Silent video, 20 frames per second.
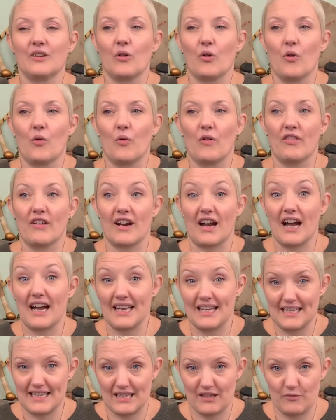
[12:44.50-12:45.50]
with their
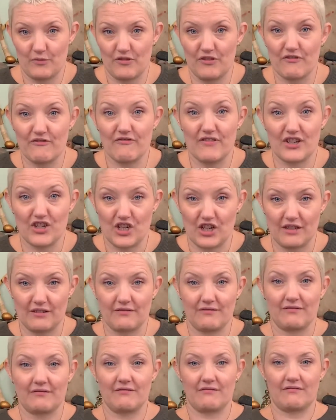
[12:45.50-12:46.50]
eyes, with their
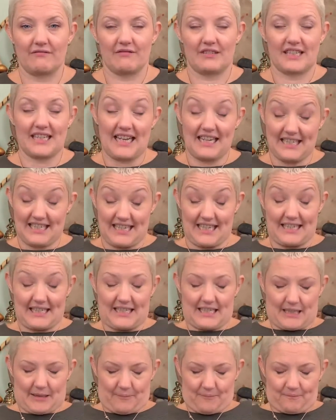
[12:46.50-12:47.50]
vision
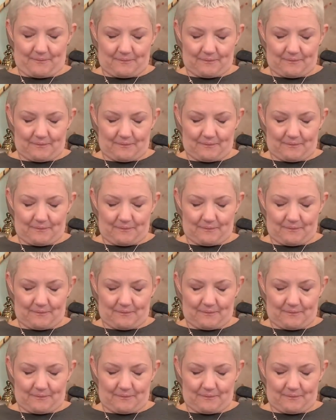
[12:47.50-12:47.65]
senses.